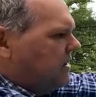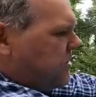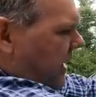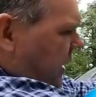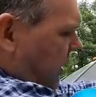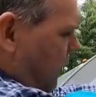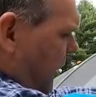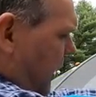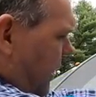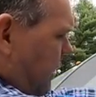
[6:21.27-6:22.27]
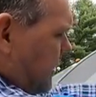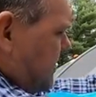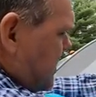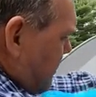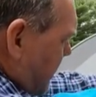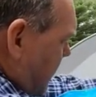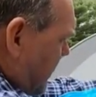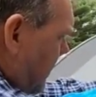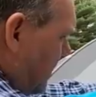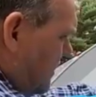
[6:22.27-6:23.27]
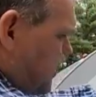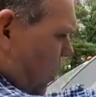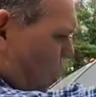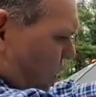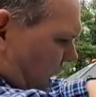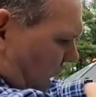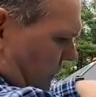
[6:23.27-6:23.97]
So I can go ahead and zip to open